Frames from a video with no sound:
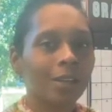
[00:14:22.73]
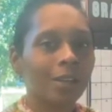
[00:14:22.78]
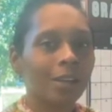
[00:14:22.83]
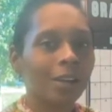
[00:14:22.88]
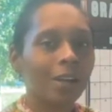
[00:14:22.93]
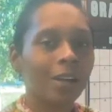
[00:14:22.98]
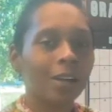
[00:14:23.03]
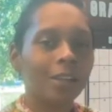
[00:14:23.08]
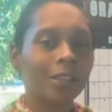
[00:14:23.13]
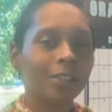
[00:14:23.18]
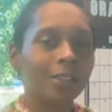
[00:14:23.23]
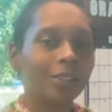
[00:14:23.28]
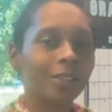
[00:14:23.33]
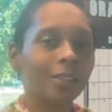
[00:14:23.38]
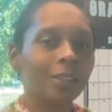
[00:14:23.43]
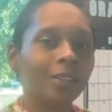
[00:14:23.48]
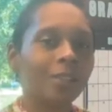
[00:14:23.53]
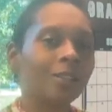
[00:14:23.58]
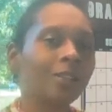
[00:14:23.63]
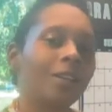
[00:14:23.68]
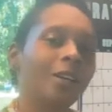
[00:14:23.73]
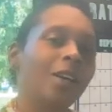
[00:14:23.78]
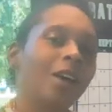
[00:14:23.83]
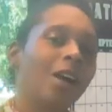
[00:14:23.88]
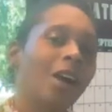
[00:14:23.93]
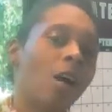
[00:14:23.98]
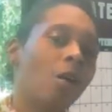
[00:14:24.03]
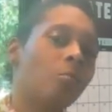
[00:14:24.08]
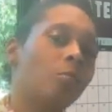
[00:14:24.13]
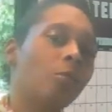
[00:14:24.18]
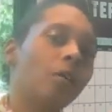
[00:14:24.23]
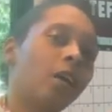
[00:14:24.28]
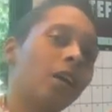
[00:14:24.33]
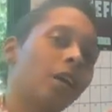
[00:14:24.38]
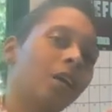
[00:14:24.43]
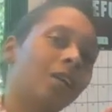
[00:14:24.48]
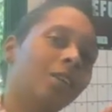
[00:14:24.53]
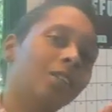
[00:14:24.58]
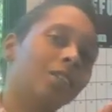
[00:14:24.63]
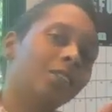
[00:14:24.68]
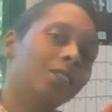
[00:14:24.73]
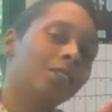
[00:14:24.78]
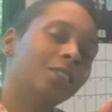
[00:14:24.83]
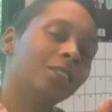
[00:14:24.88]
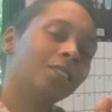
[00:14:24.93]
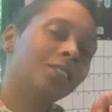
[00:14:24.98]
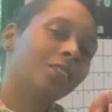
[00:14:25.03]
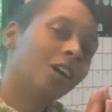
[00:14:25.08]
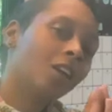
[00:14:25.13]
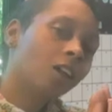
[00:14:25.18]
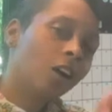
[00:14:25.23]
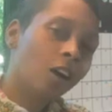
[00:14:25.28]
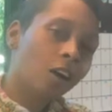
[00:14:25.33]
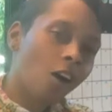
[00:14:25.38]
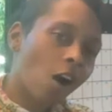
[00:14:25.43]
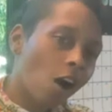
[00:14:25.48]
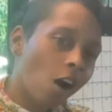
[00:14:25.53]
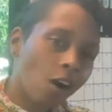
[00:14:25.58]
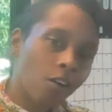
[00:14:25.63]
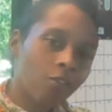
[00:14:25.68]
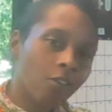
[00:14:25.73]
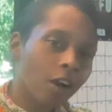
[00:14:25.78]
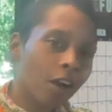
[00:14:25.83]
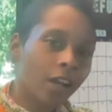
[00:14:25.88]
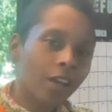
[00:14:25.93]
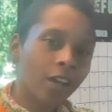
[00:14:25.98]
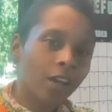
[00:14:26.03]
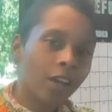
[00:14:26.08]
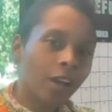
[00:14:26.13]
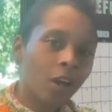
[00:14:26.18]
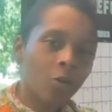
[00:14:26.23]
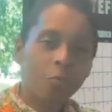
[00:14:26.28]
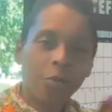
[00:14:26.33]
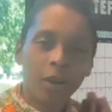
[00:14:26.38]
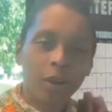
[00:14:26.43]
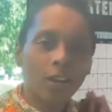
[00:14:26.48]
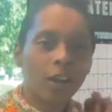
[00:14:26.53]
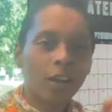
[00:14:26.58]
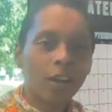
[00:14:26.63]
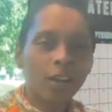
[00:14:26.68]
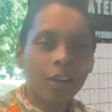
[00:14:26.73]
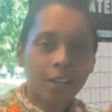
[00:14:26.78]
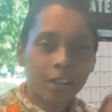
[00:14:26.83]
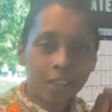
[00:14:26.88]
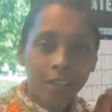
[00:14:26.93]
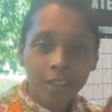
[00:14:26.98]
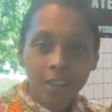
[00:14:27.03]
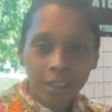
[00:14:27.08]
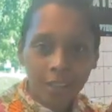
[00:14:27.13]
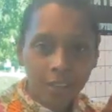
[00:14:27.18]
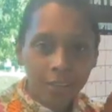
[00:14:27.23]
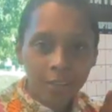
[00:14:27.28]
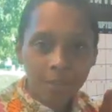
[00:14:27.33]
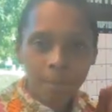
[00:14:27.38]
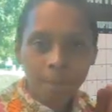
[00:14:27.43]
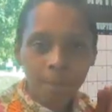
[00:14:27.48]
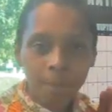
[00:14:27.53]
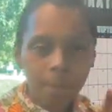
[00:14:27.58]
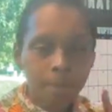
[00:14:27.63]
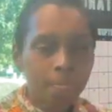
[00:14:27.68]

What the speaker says: Alright, so I pray y'all are alright. I pray y'all are healing.